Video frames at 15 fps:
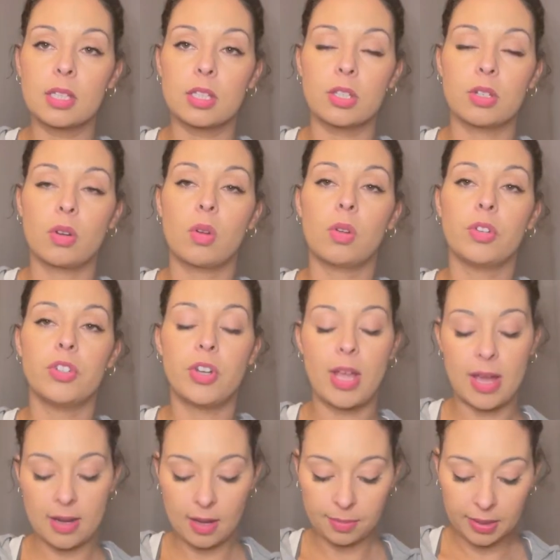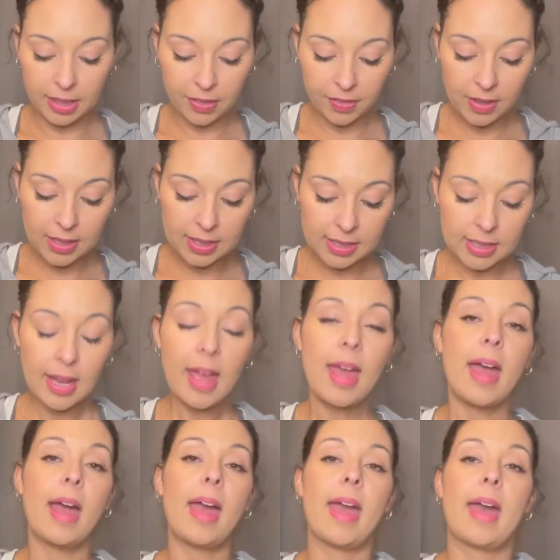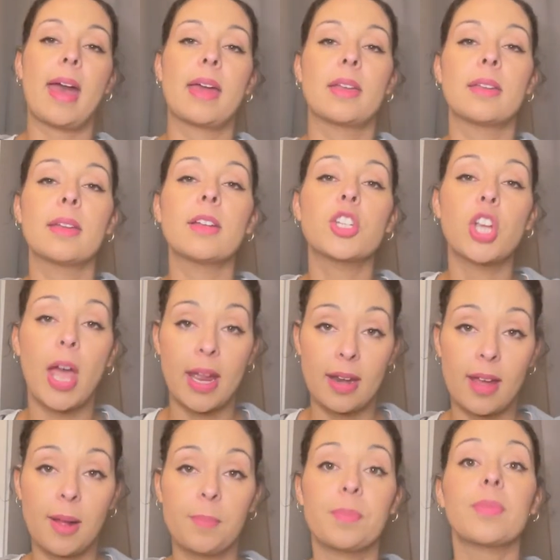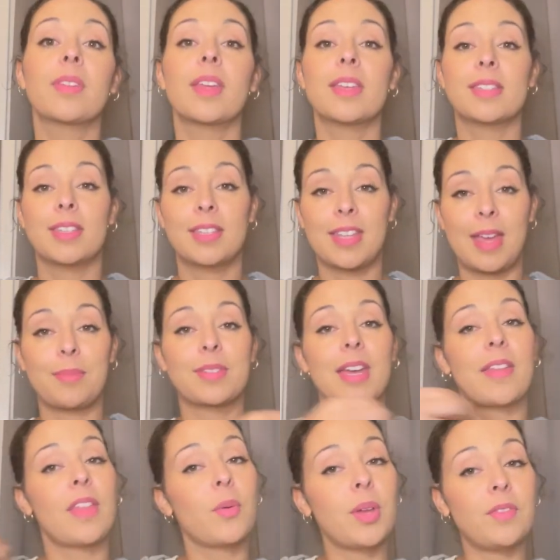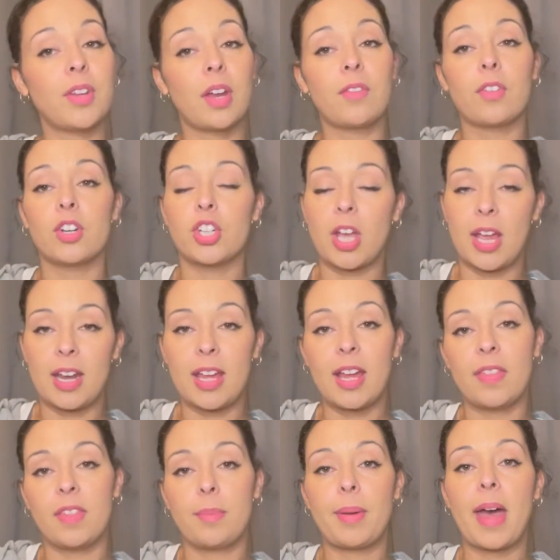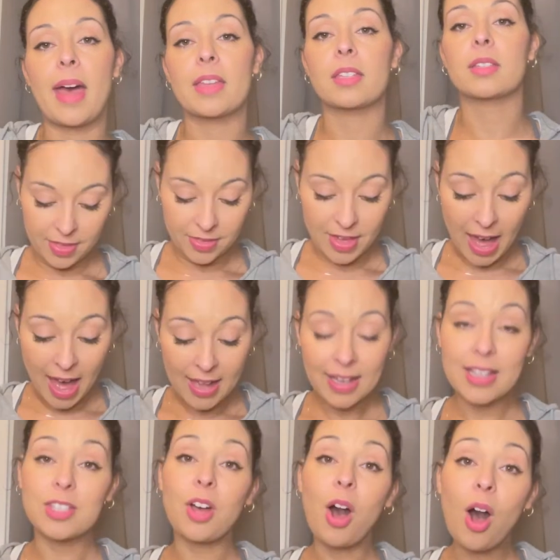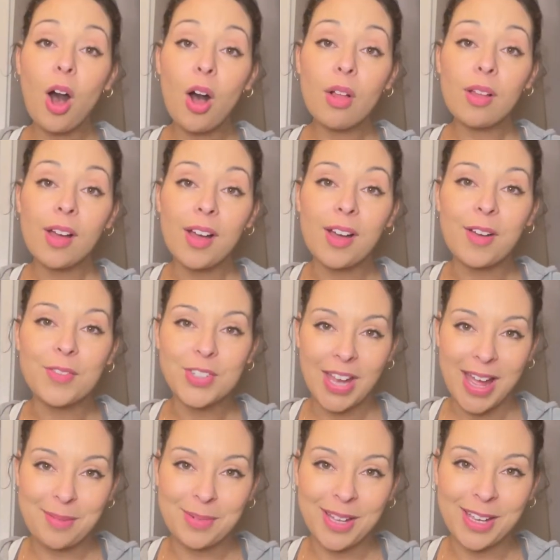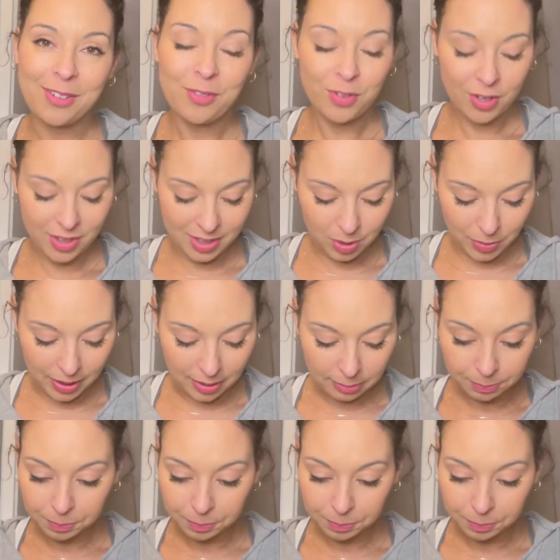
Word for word: is to hold your hand up like this. And China is the same sign that we've done for China in the past. That is all of timeline for this week.